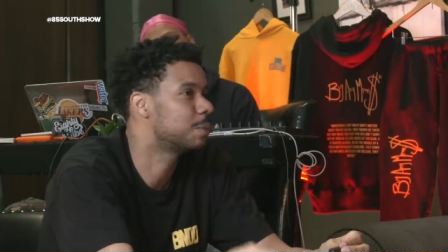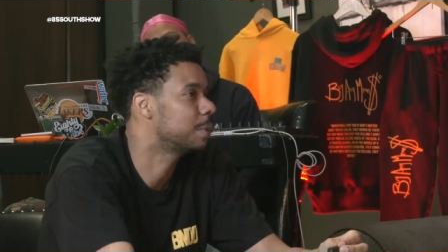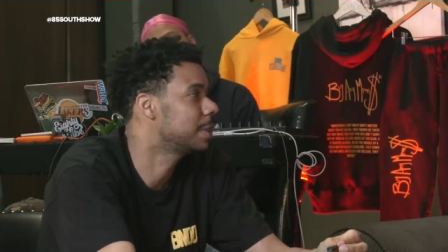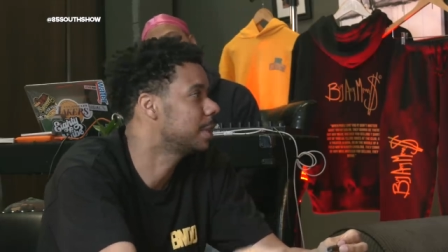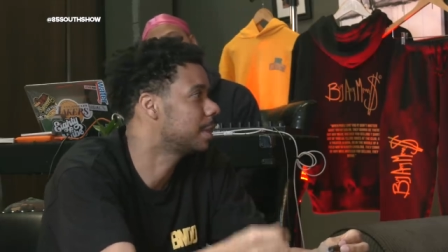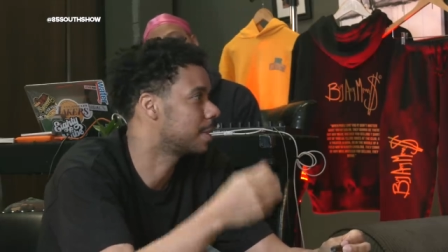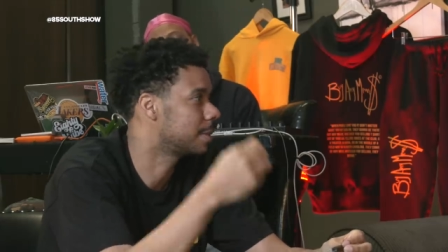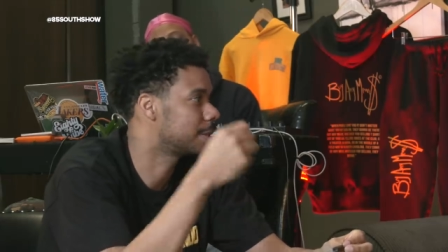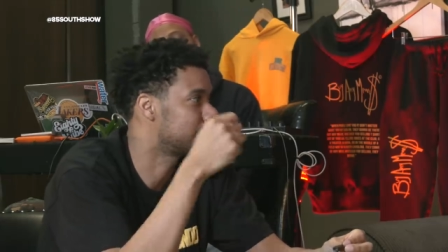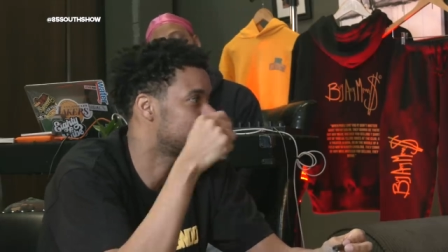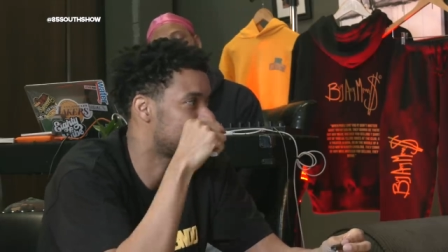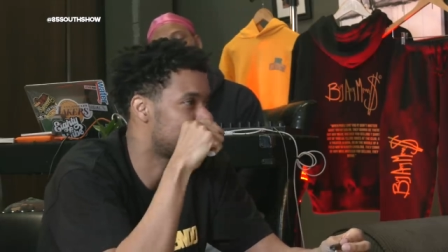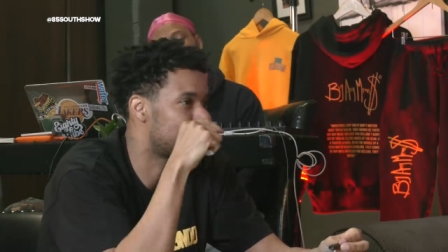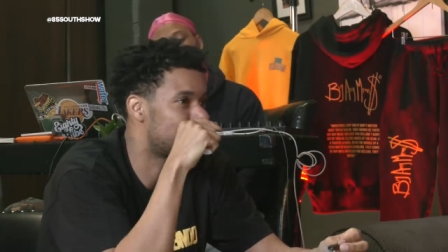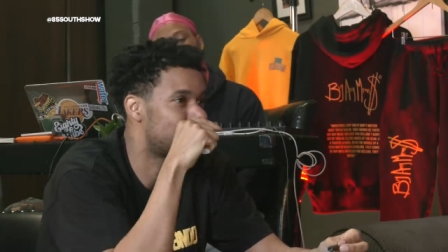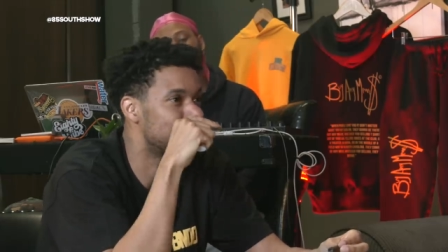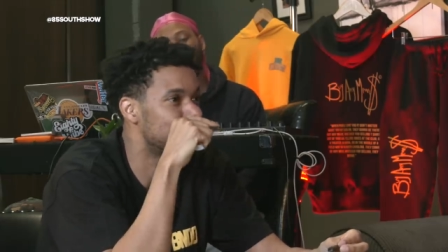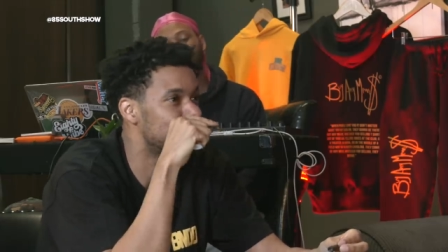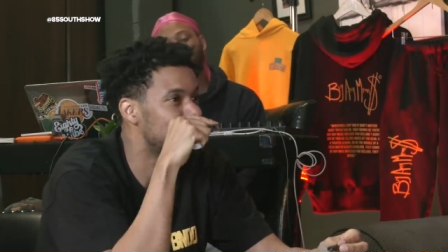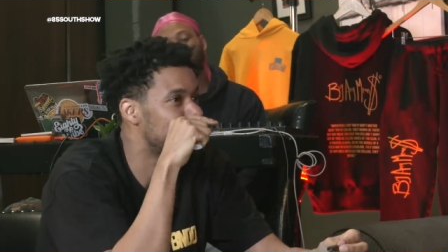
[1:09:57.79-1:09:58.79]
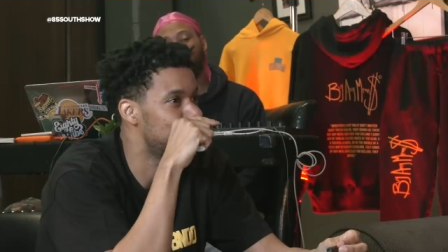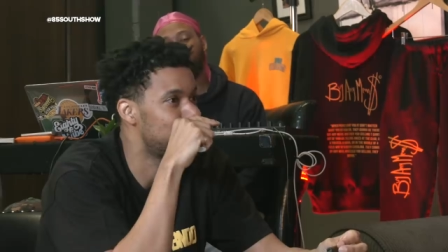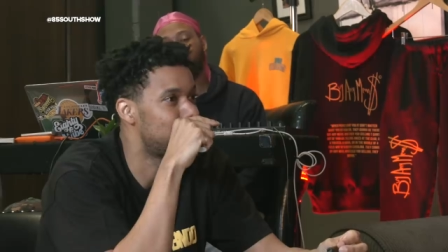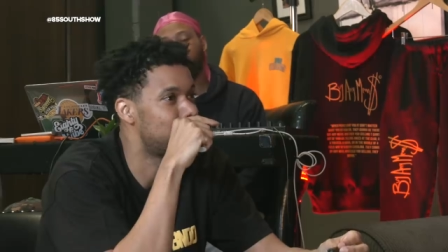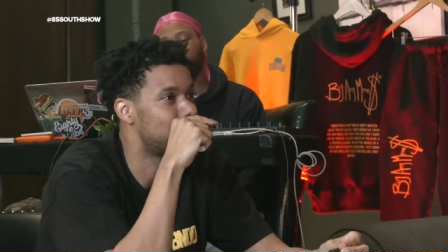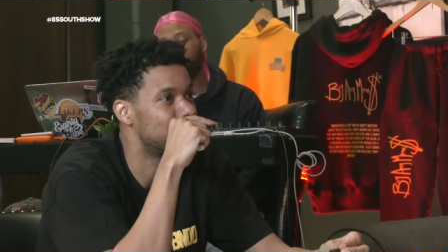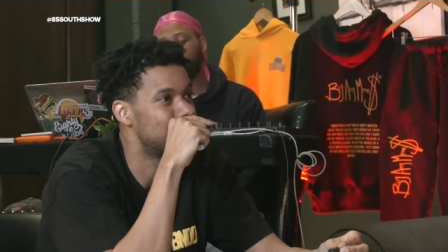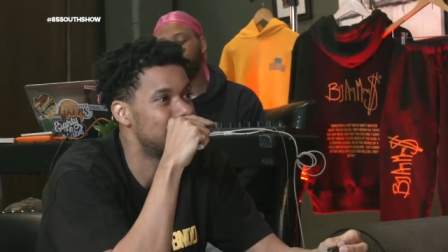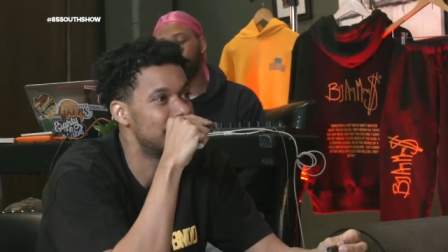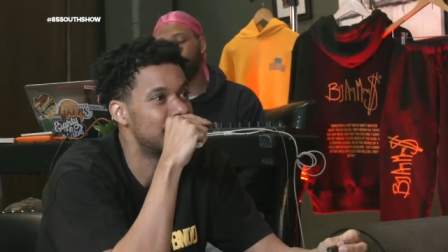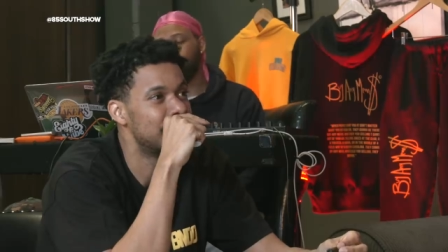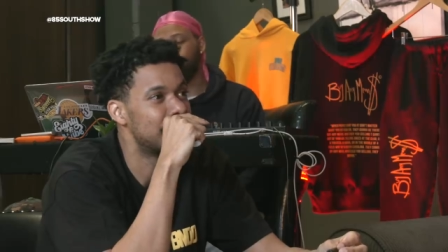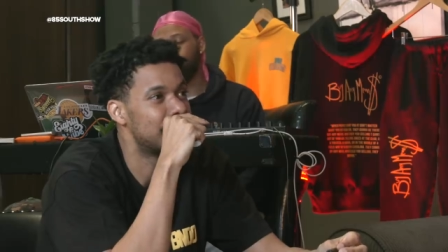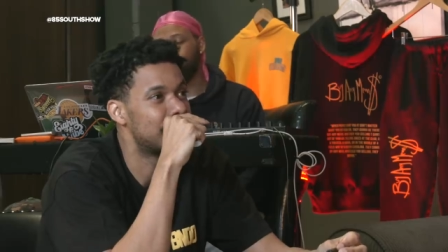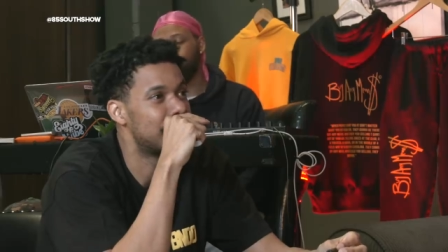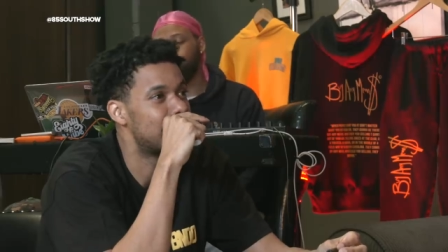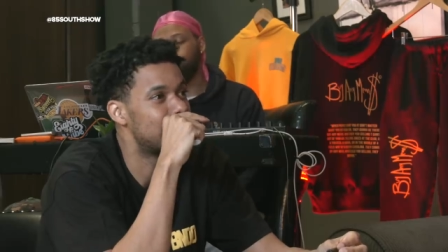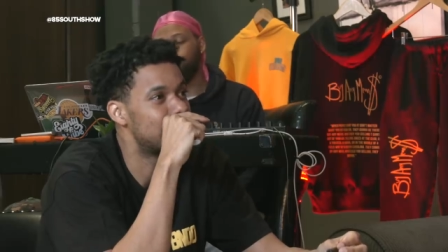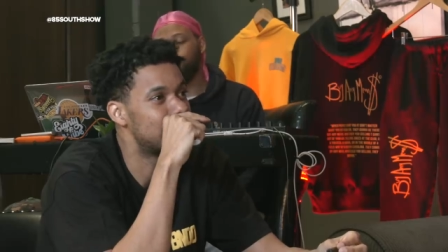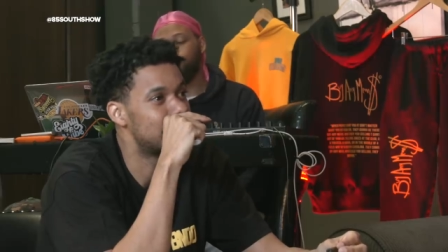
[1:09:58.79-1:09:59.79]
We come to the house, we want
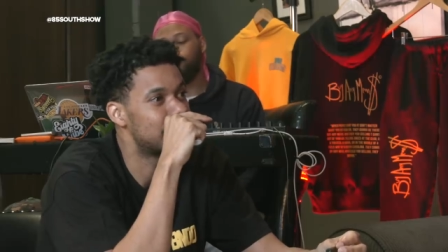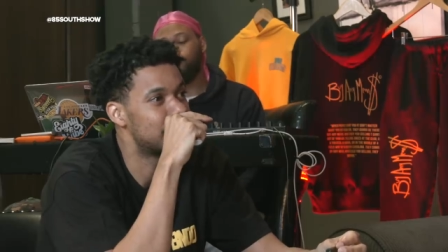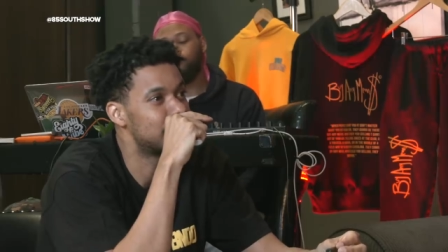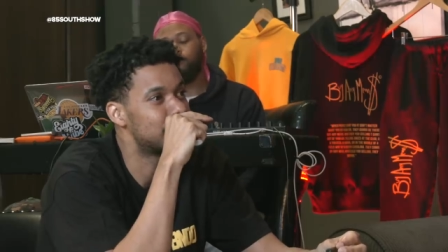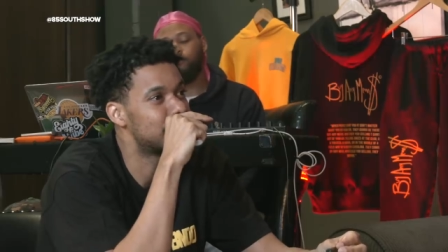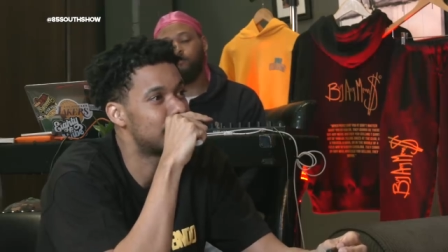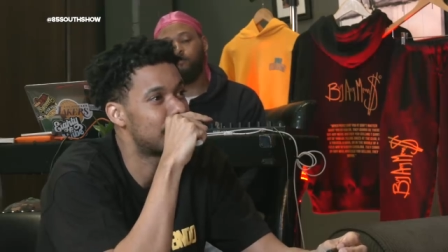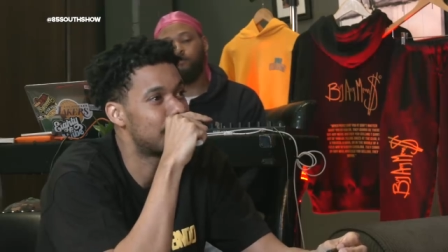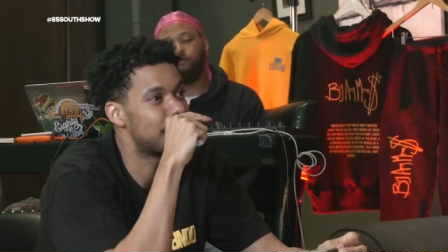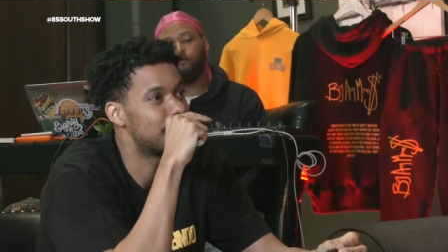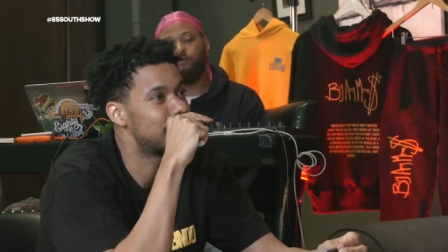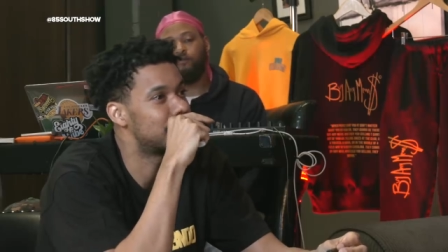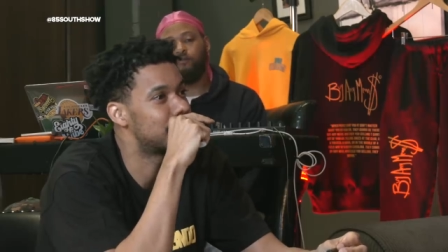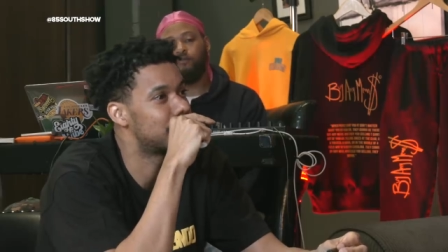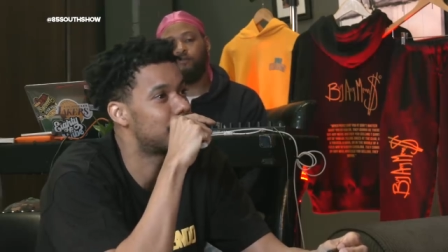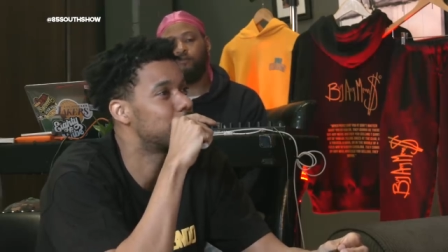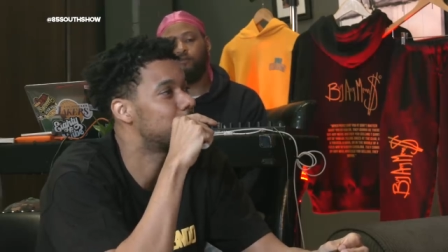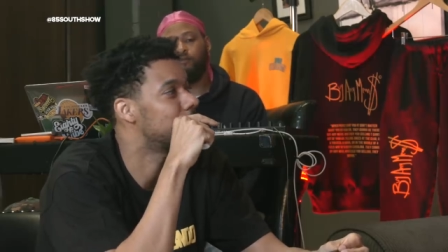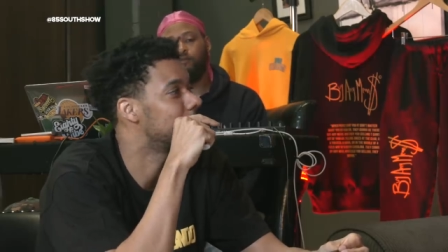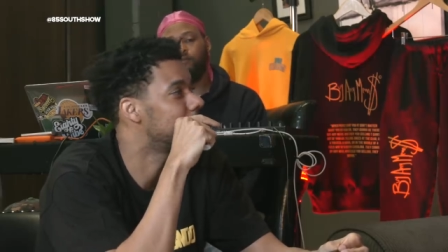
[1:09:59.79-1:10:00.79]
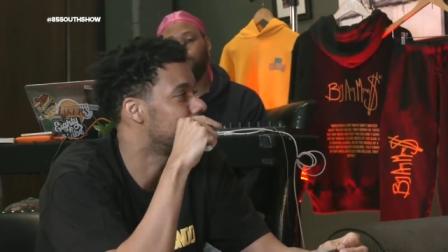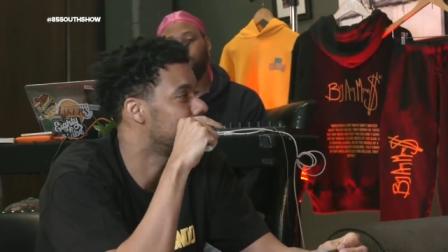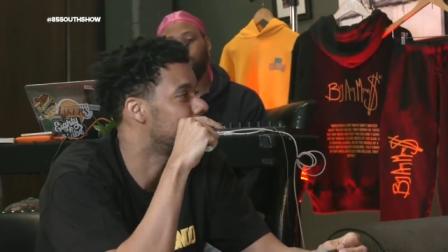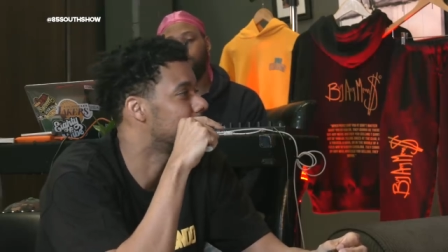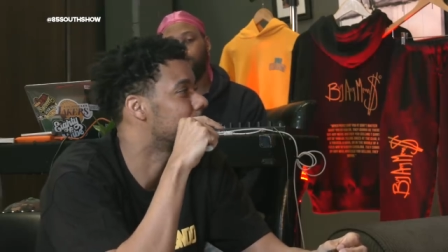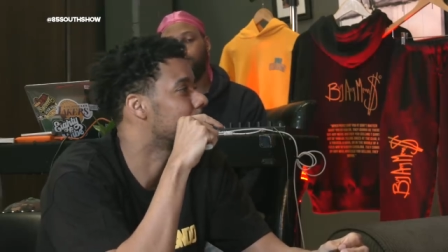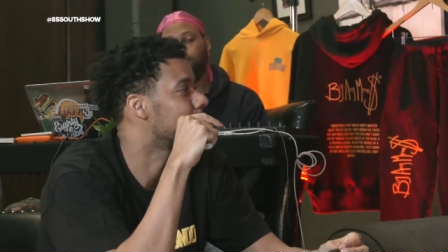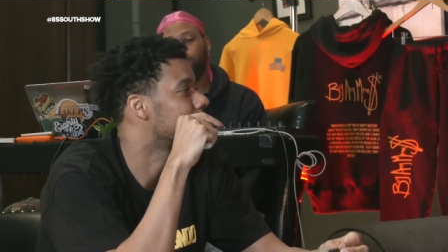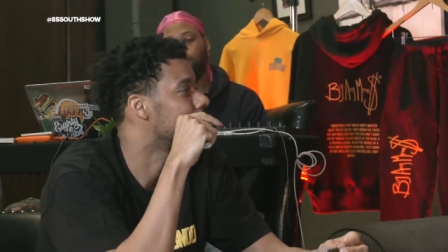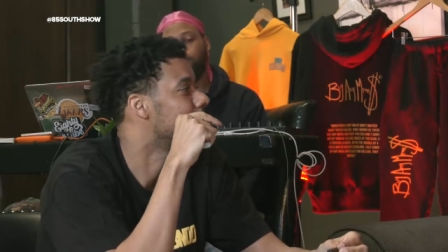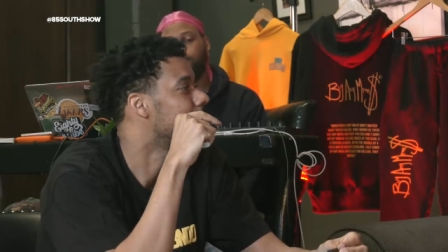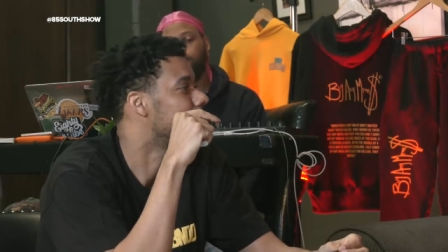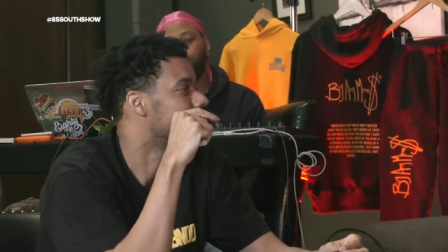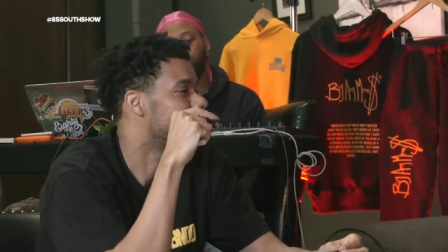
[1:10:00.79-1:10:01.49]
goddamn salmon, something different,